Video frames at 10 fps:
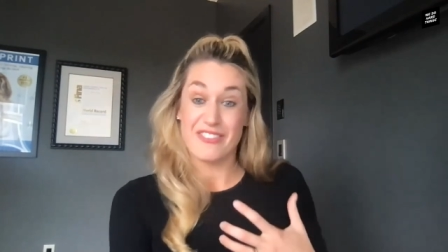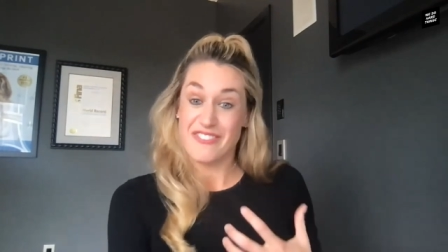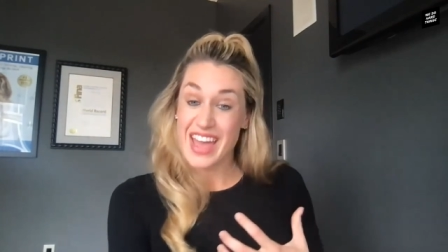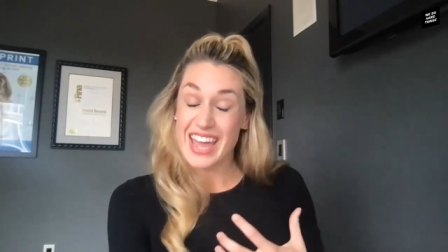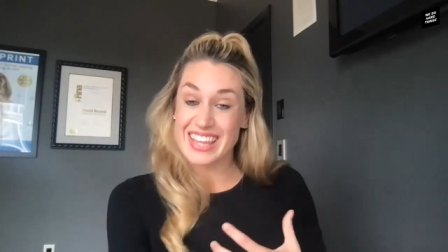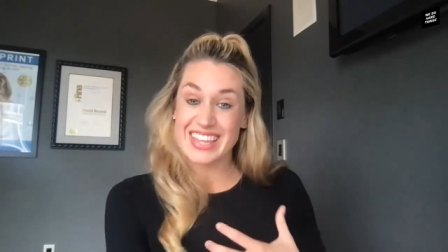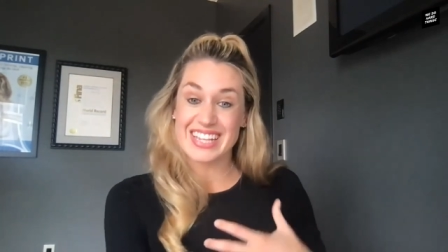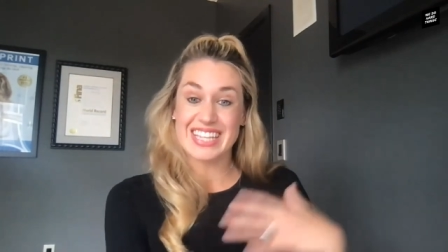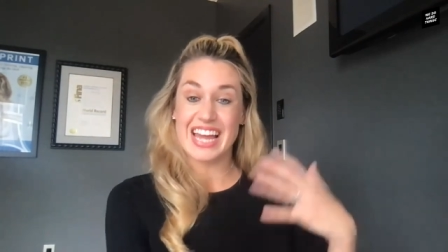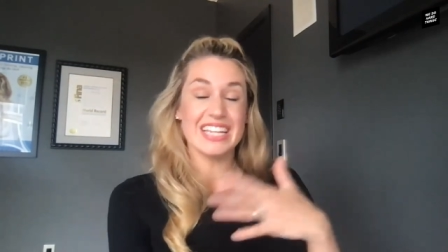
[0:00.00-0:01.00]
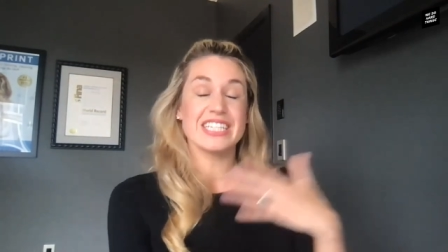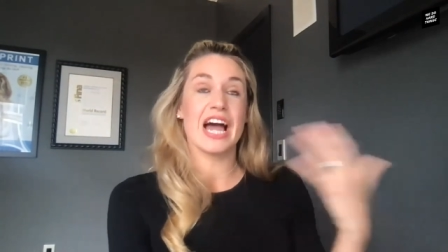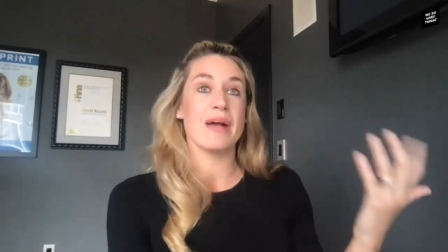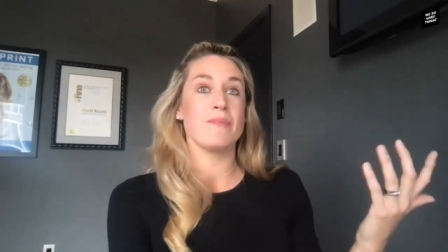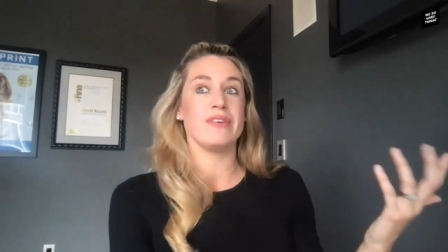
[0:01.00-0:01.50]
my faith is
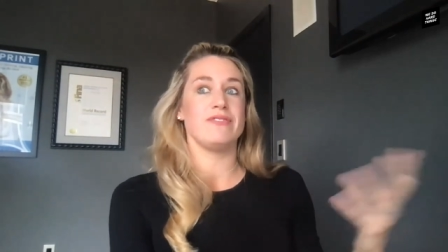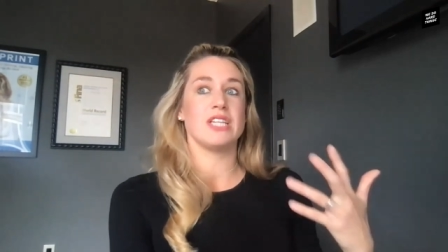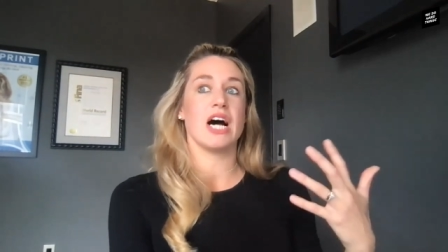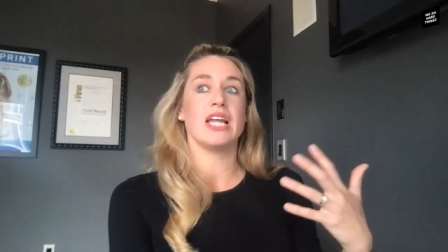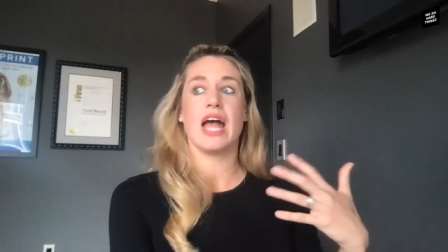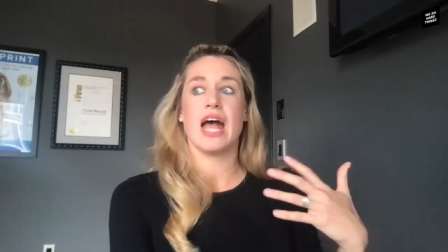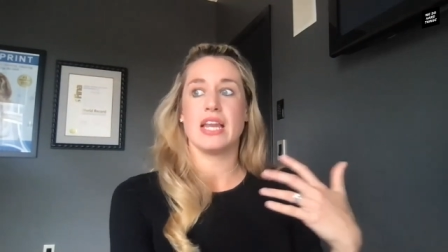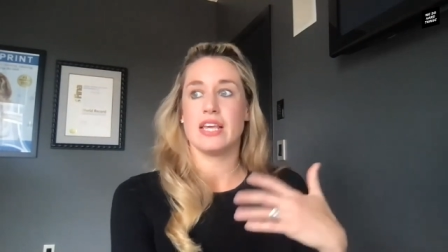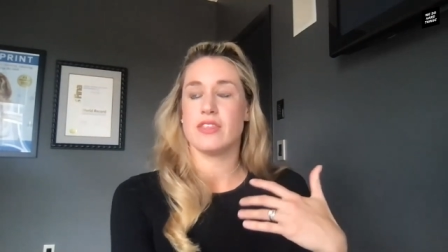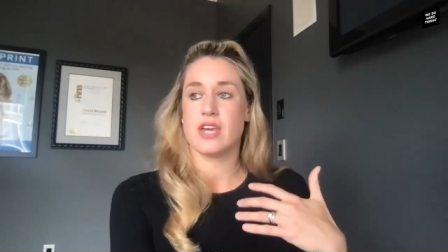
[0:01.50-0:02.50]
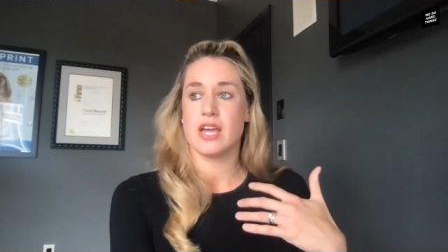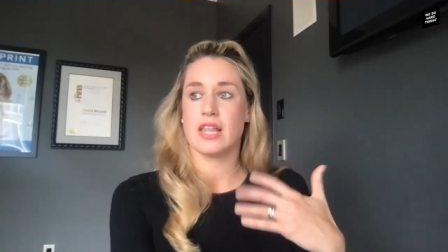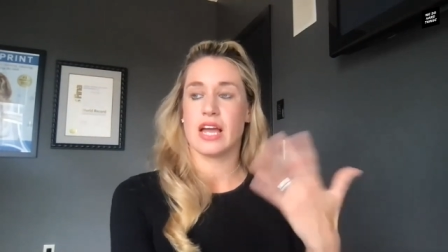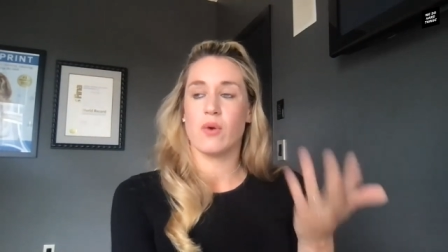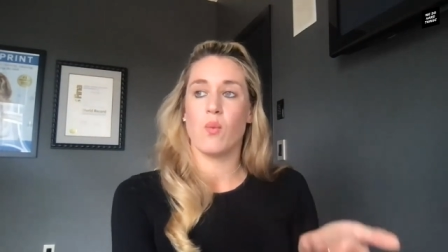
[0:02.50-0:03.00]
anytime we've done
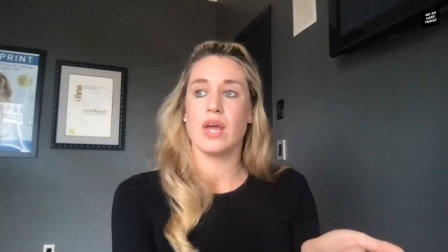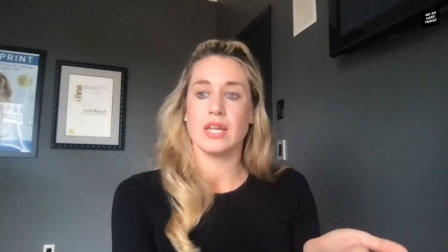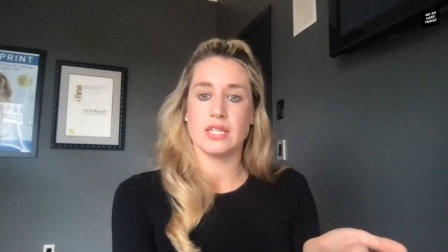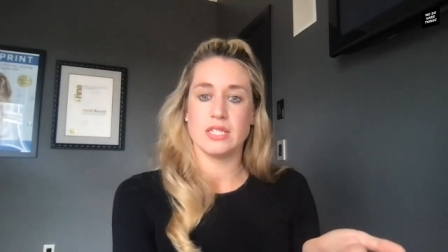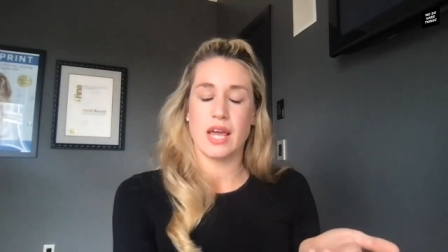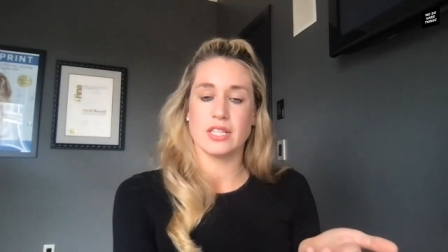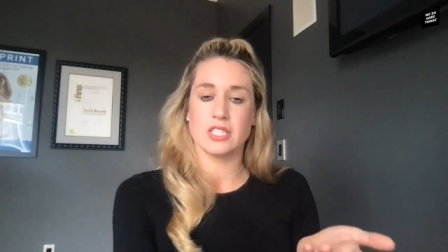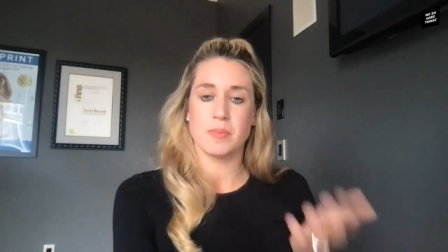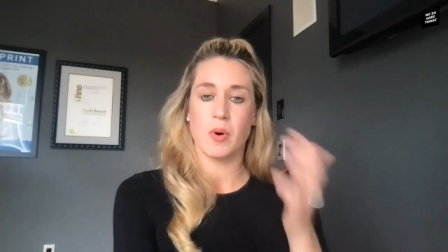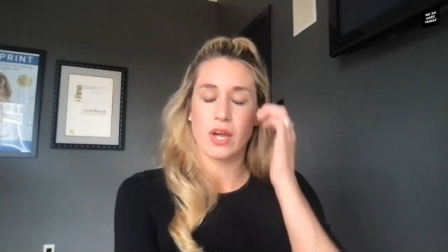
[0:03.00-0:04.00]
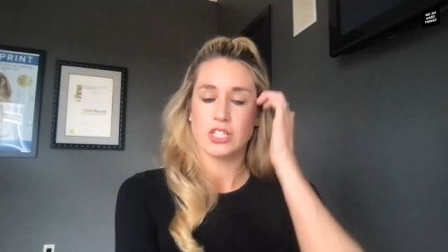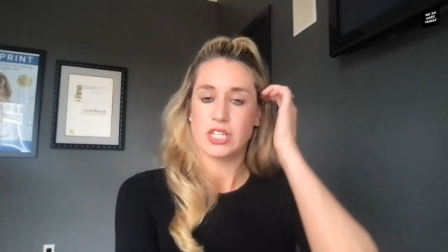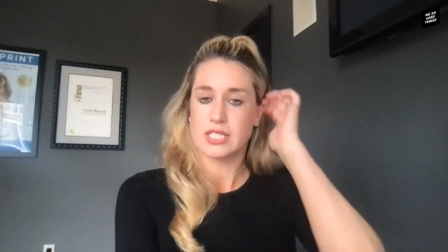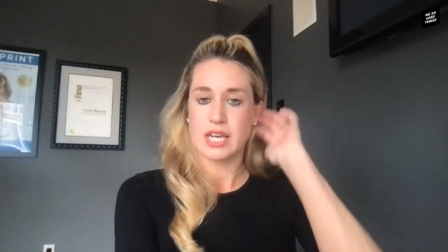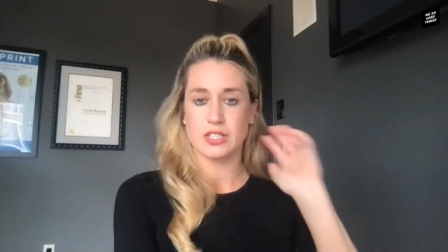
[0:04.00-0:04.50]
anything, like I went and, and spoke at
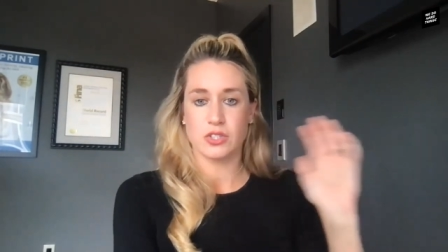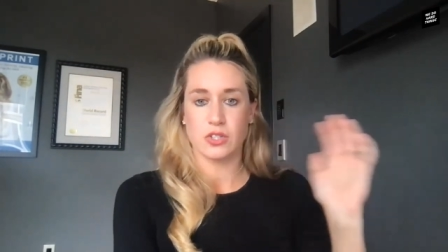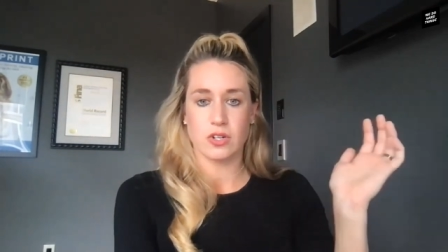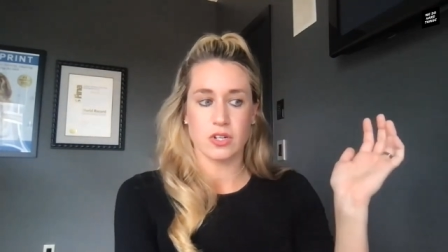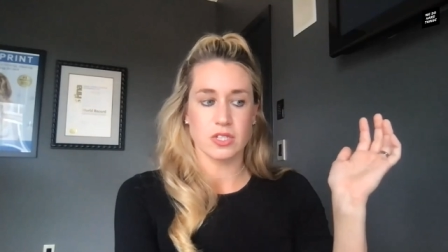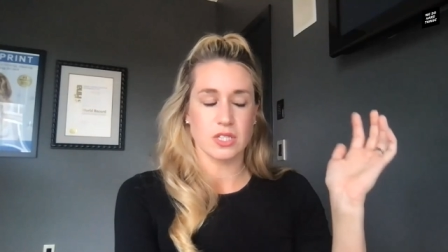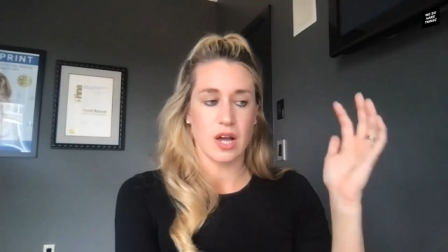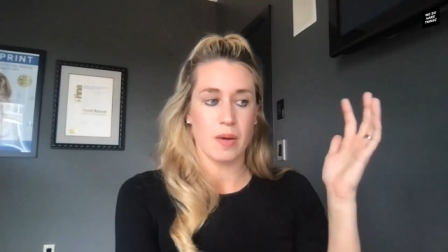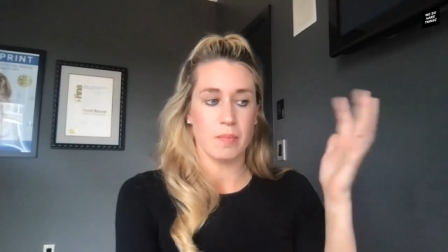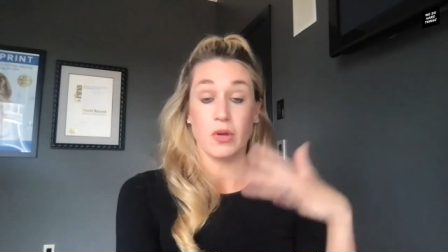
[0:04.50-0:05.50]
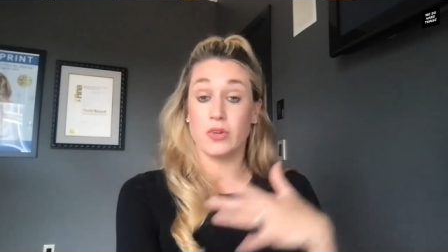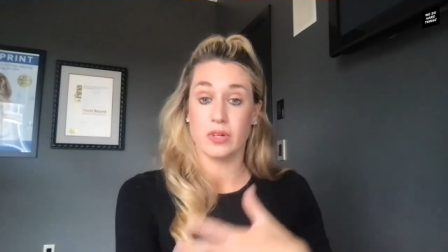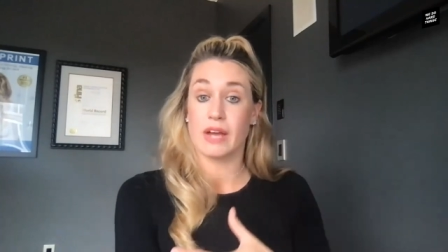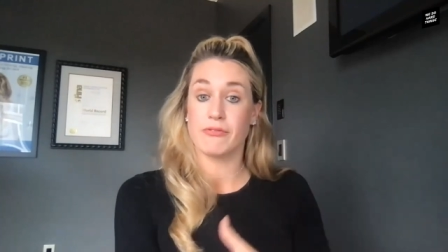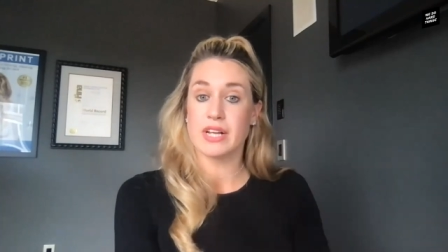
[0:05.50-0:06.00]
Jesse Itzler's um, Build
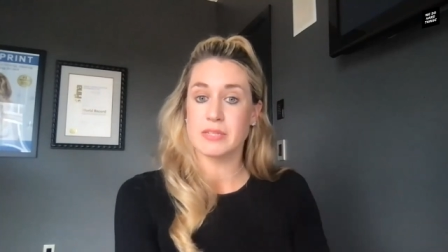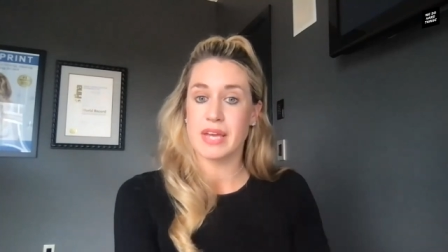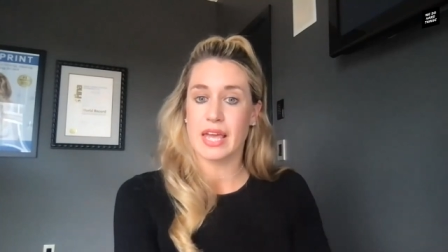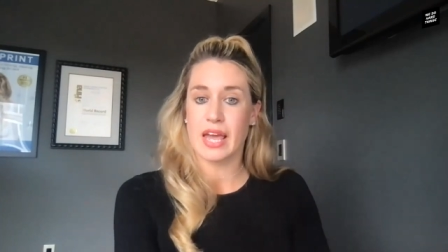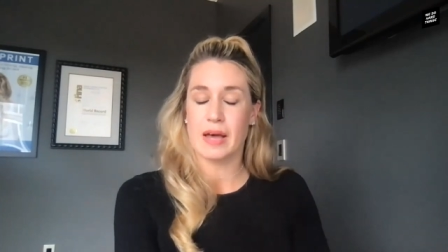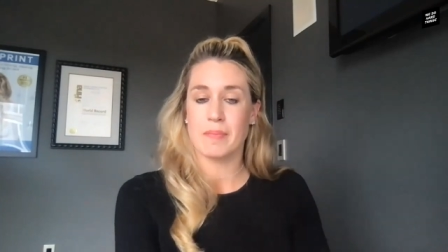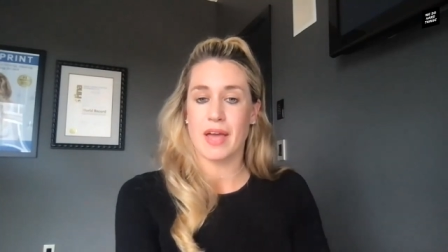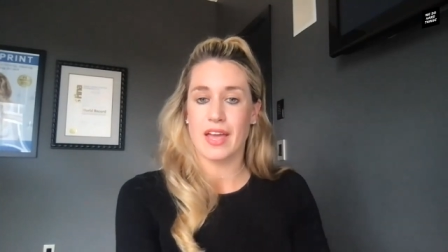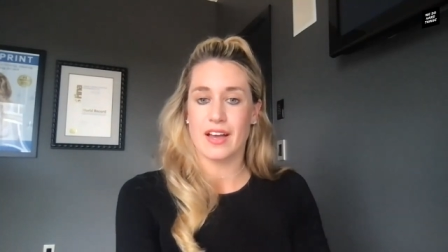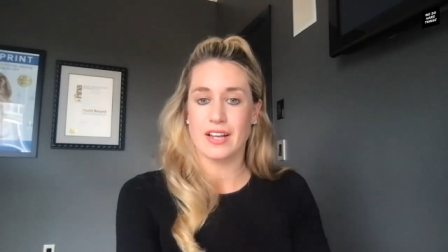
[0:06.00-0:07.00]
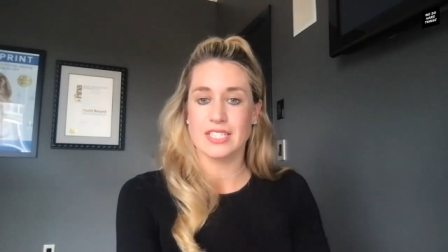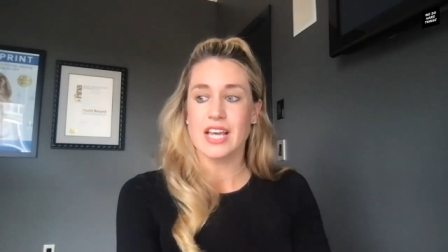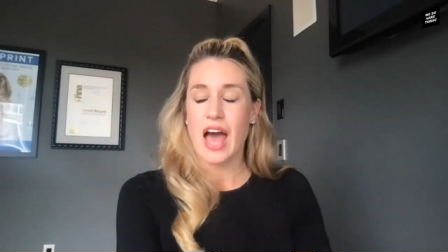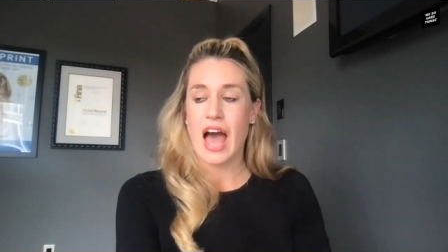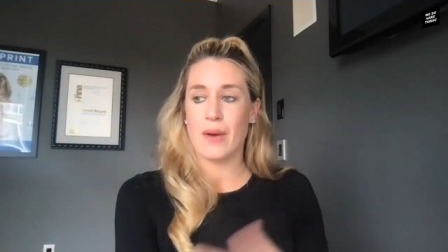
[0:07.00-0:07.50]
Your Life Resume Camp,
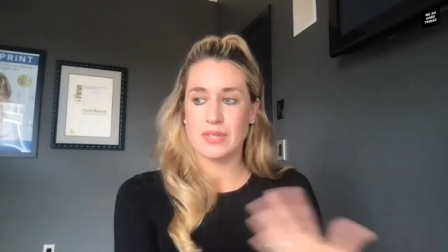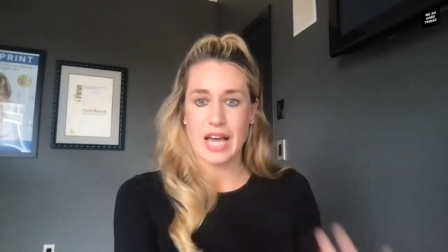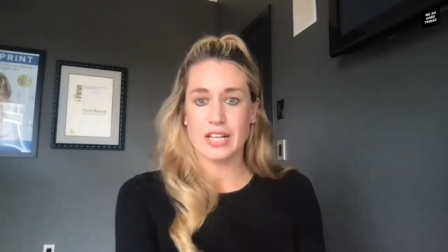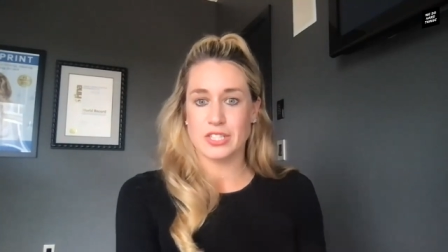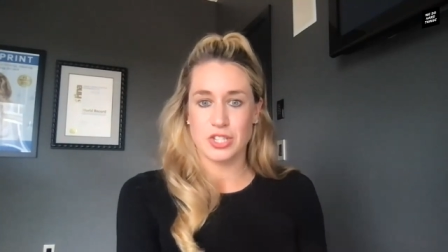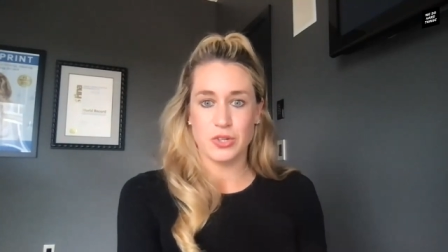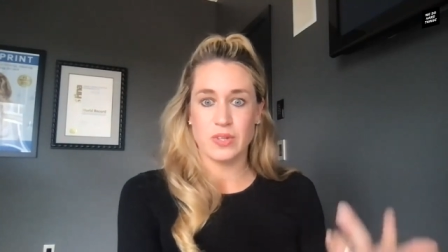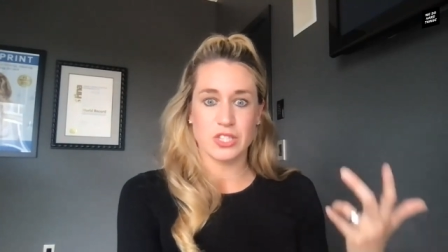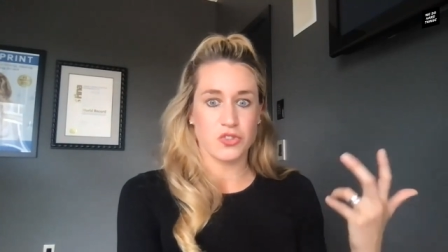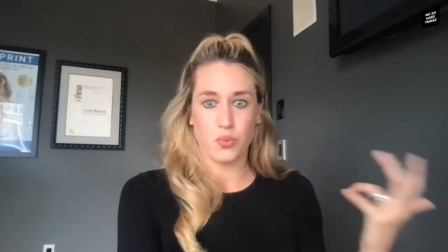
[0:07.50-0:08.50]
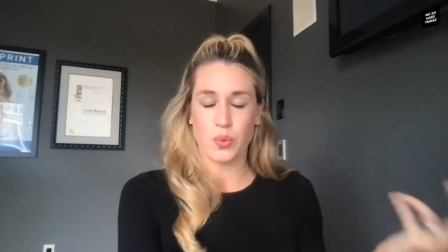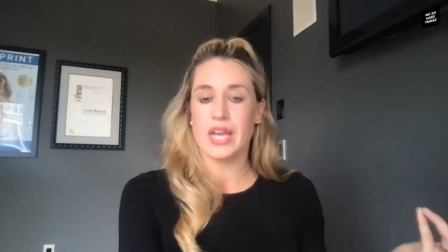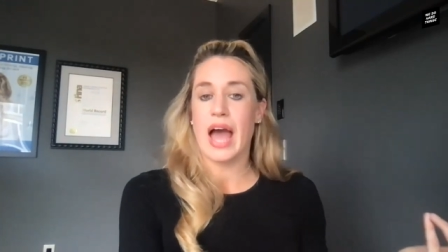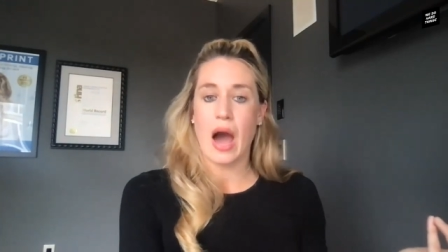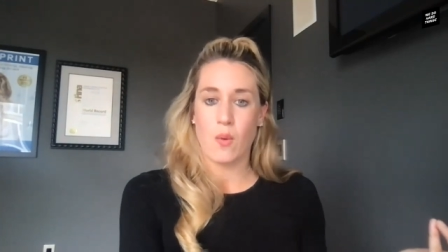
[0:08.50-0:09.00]
and I was asked to do this
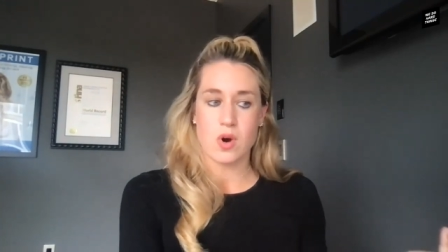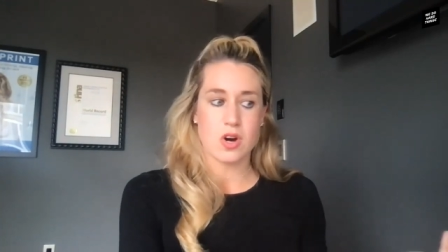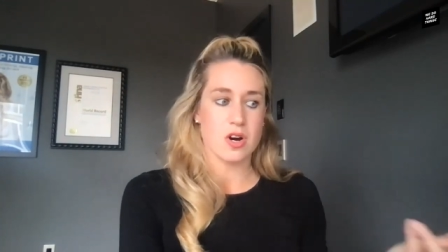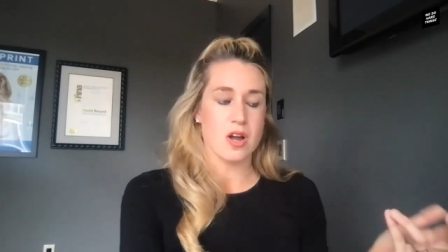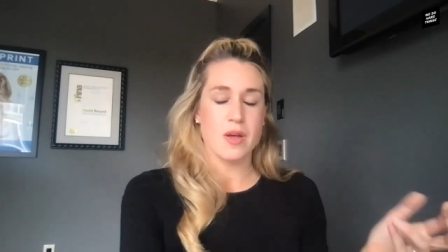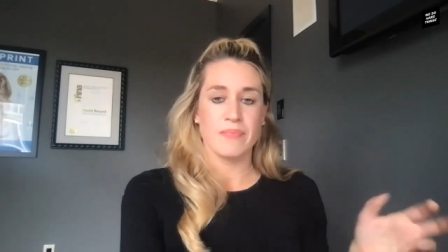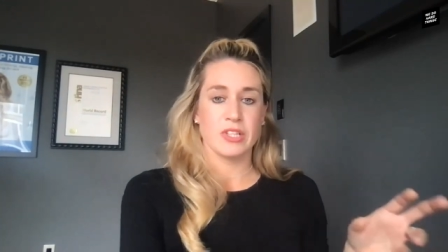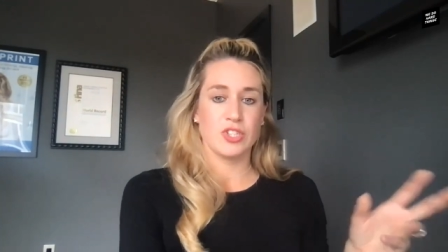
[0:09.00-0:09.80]
three hour